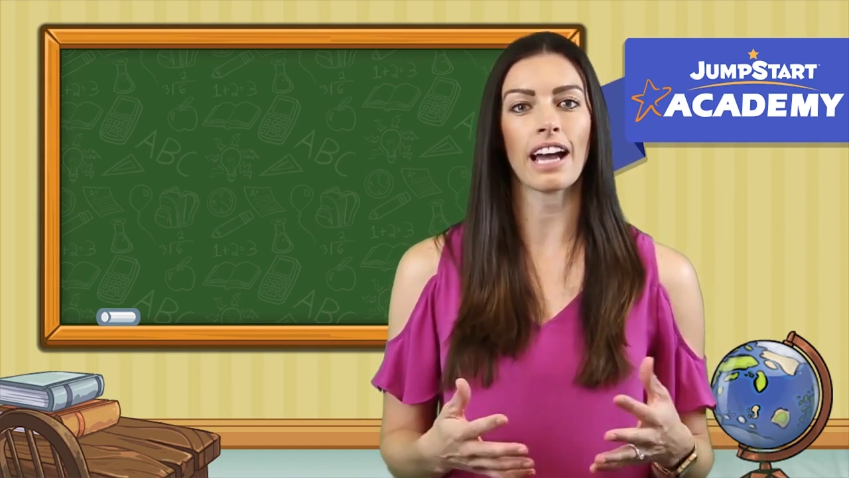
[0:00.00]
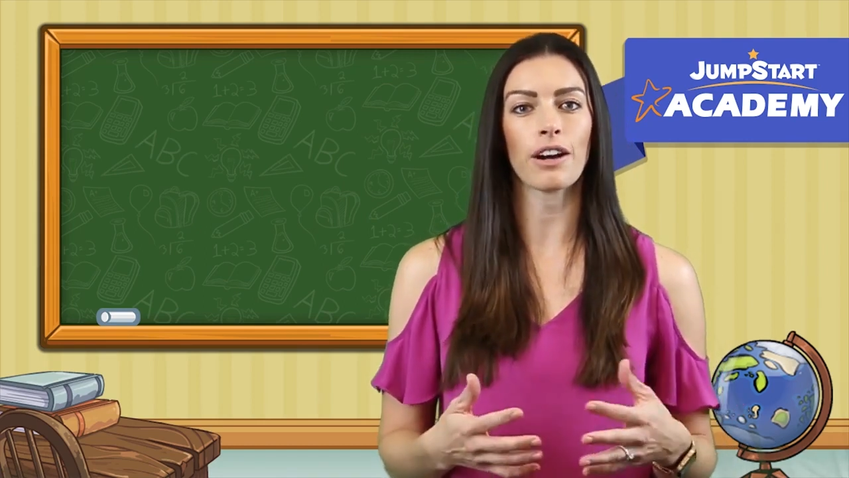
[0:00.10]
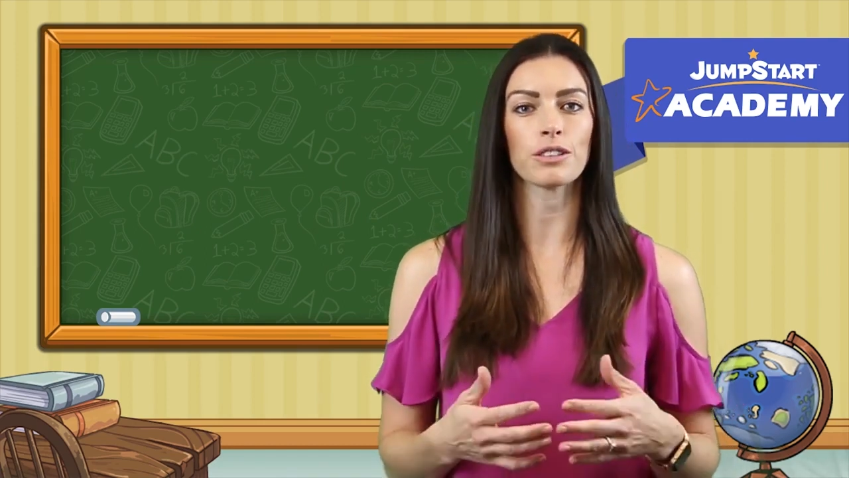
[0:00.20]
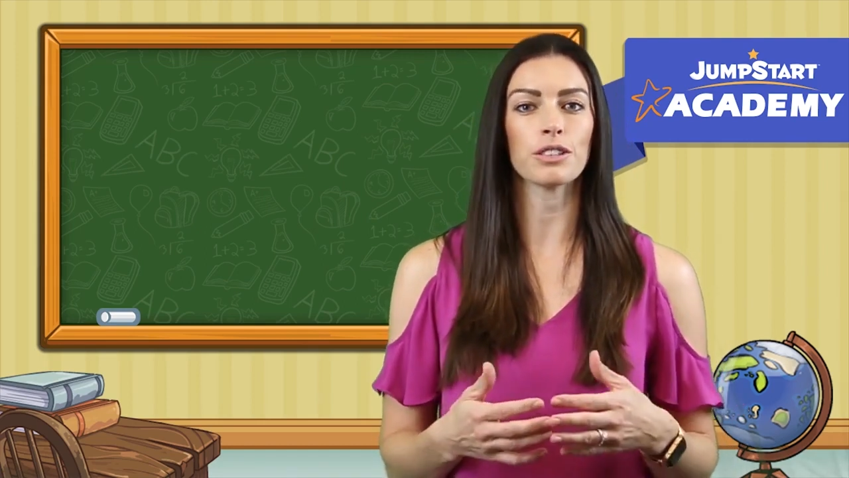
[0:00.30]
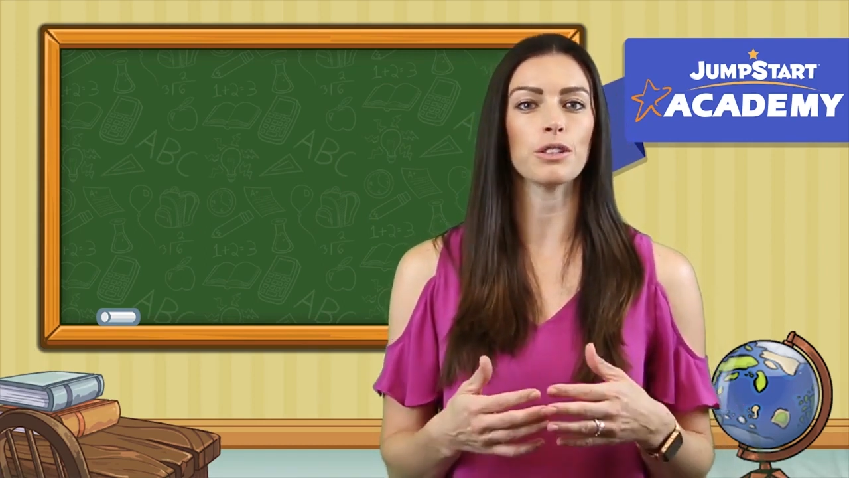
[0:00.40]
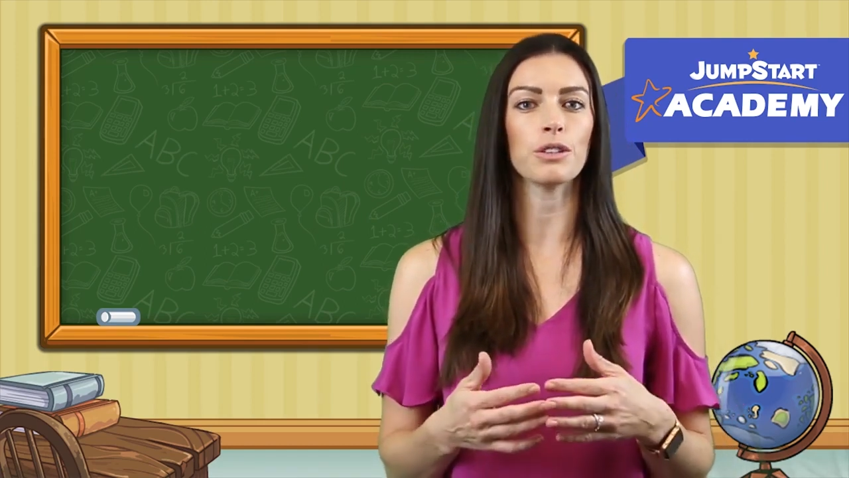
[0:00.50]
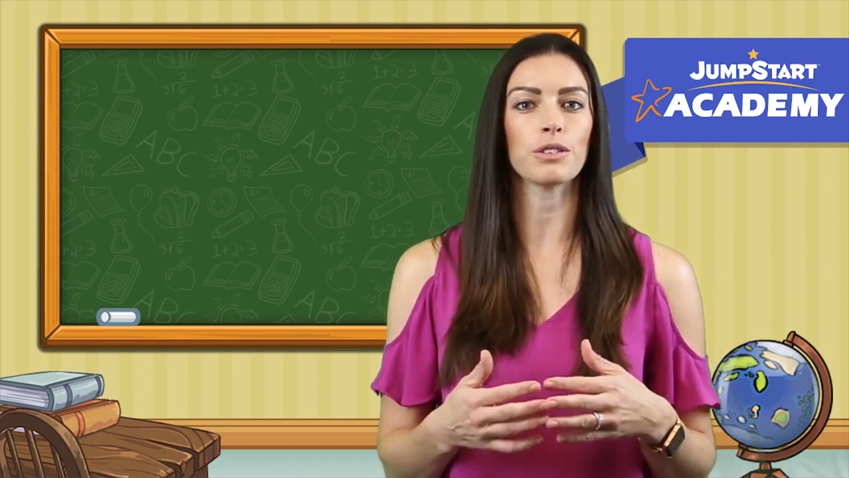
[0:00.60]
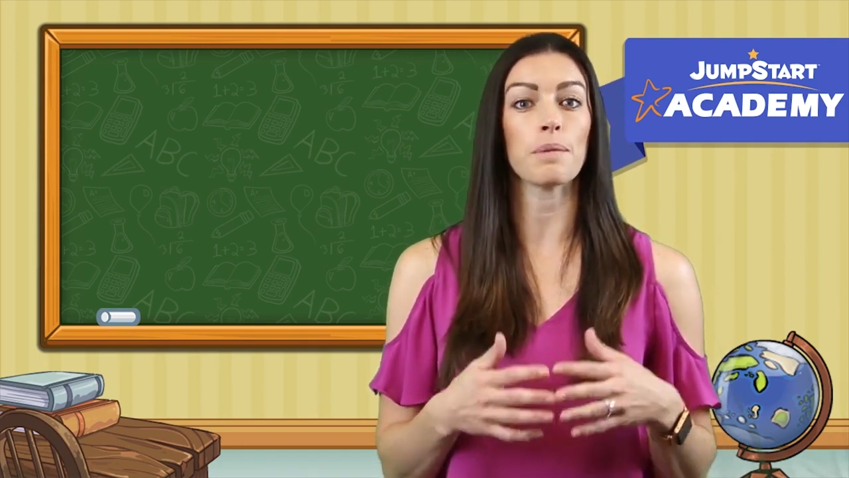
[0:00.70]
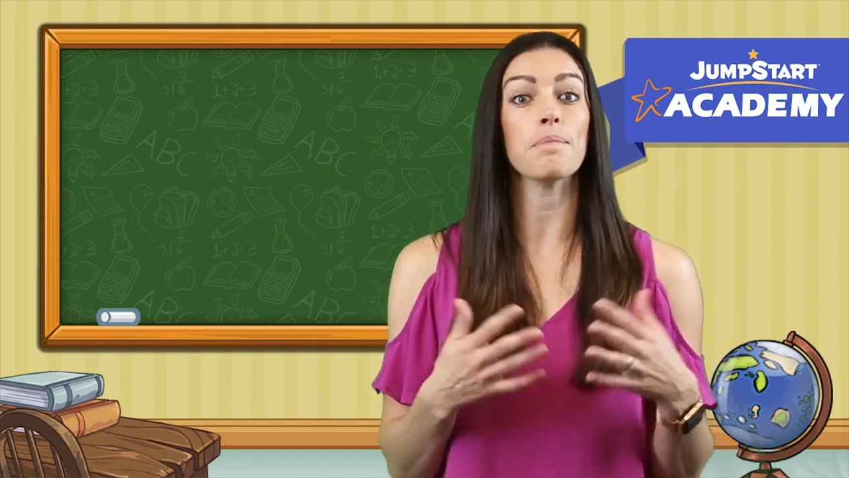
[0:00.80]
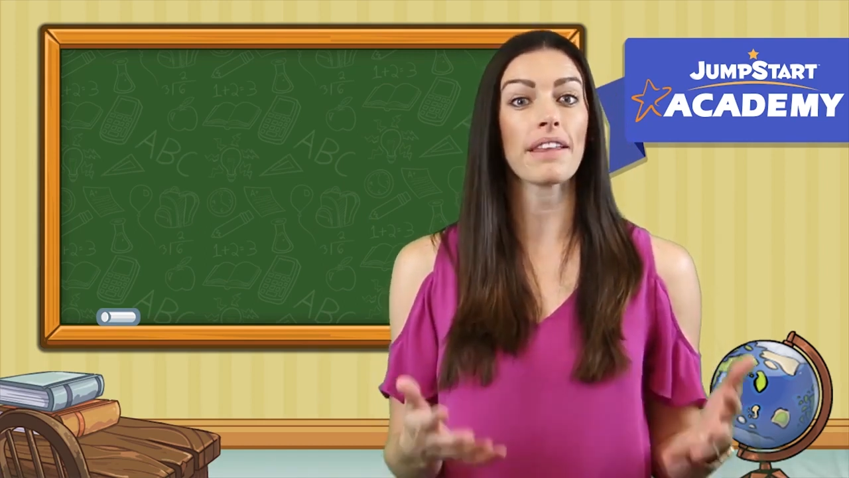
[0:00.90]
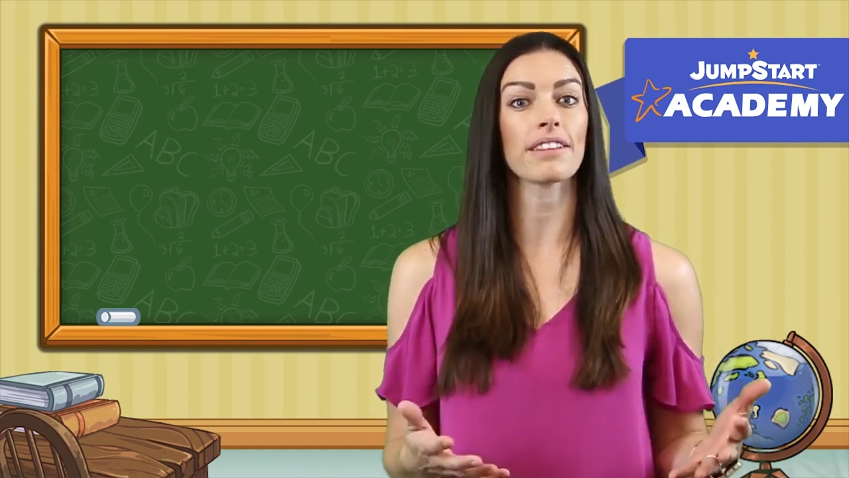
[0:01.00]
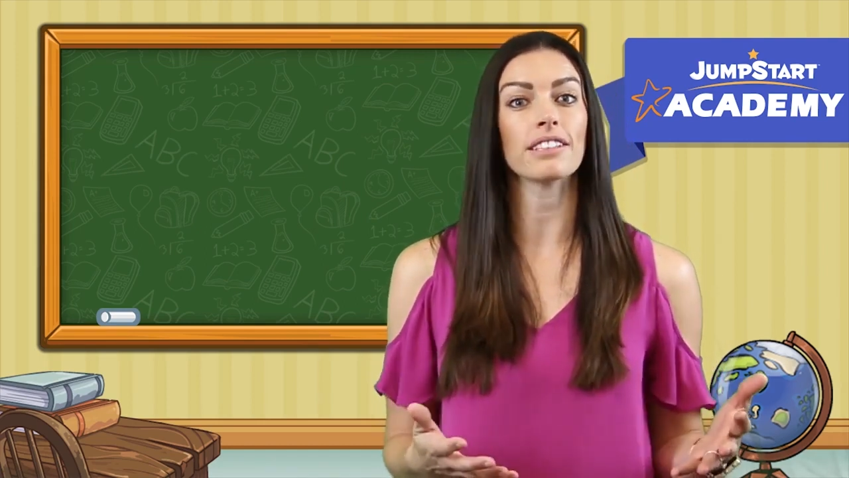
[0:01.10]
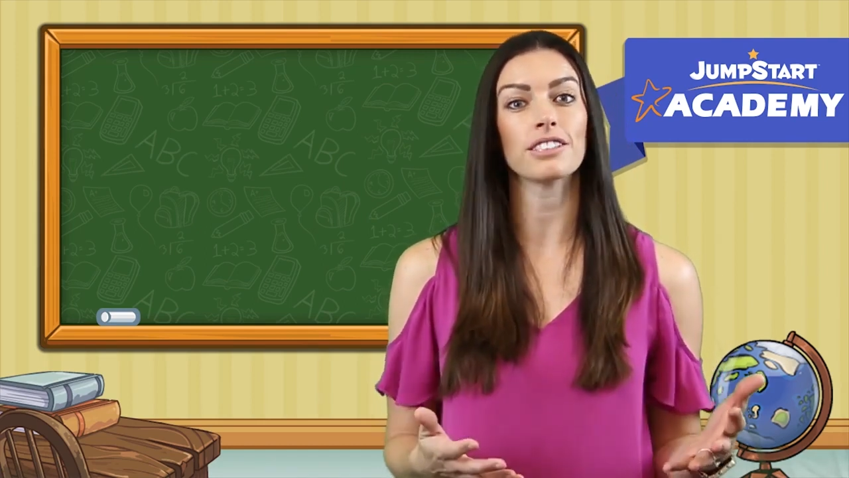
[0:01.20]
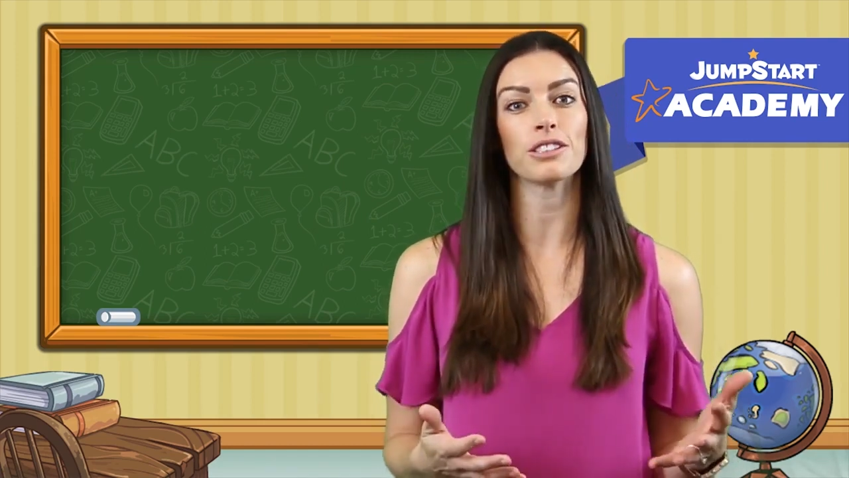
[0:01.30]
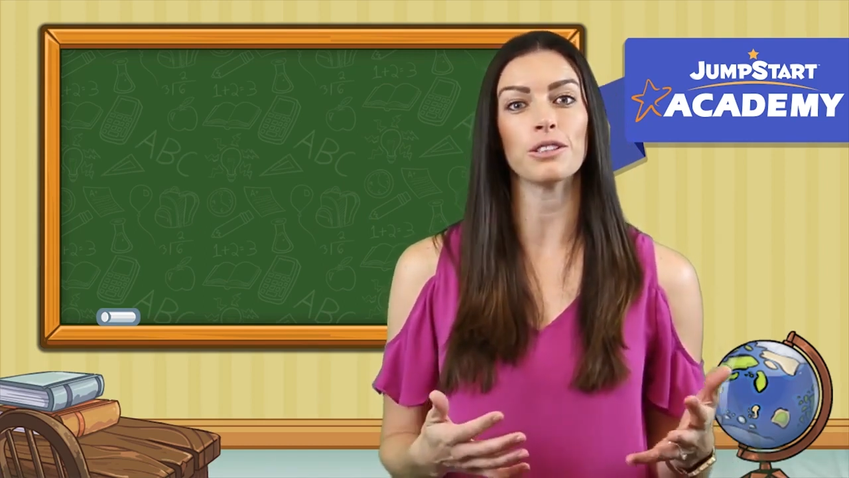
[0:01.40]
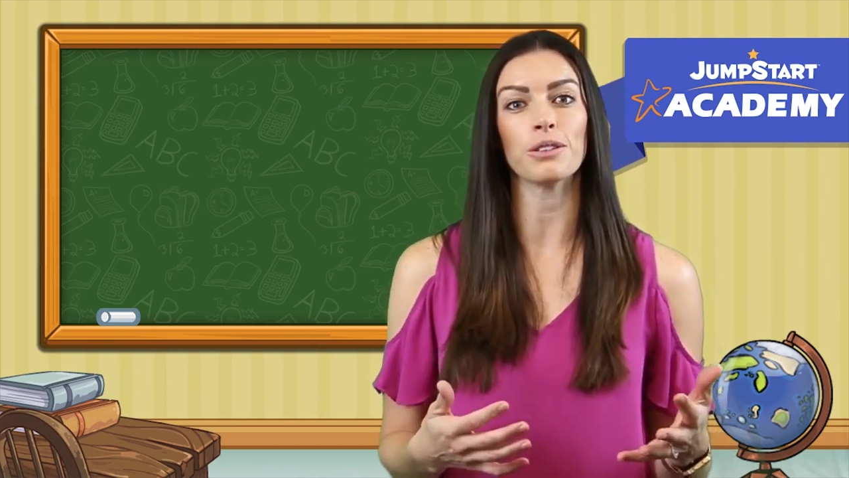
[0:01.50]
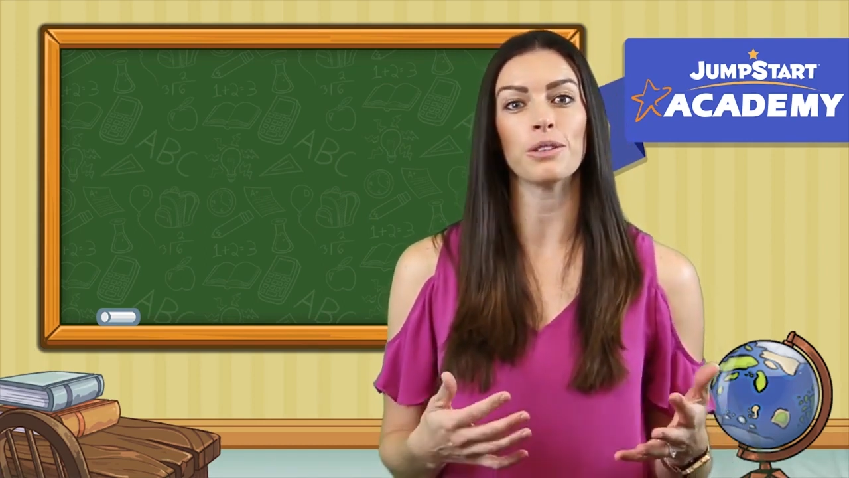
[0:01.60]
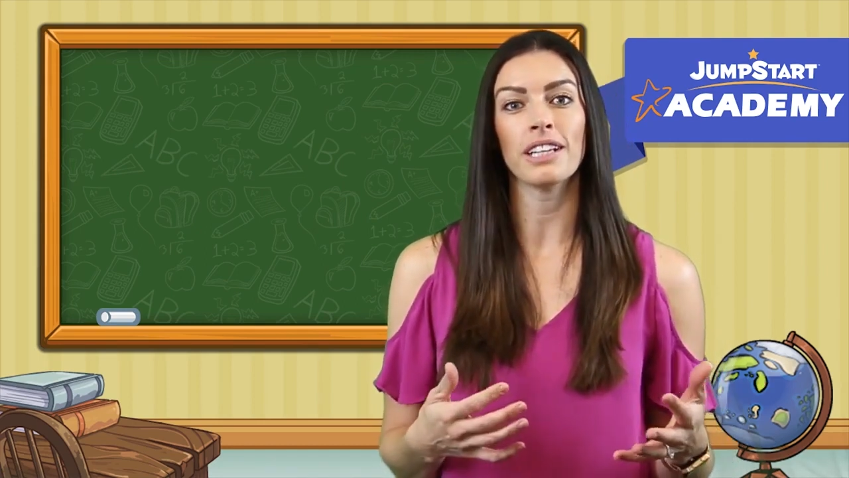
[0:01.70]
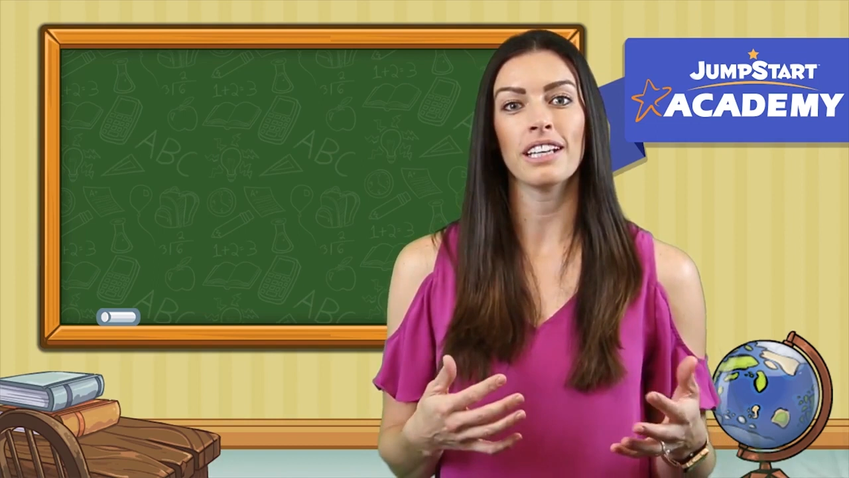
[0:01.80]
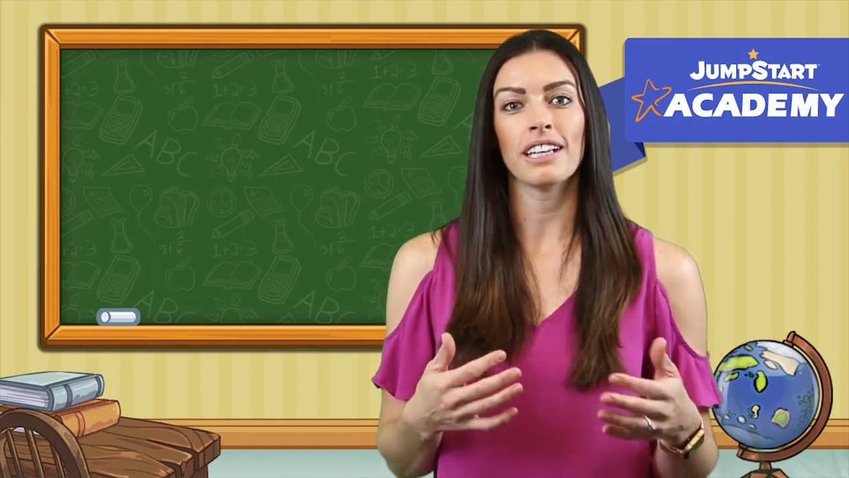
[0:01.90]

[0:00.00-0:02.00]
the methods to,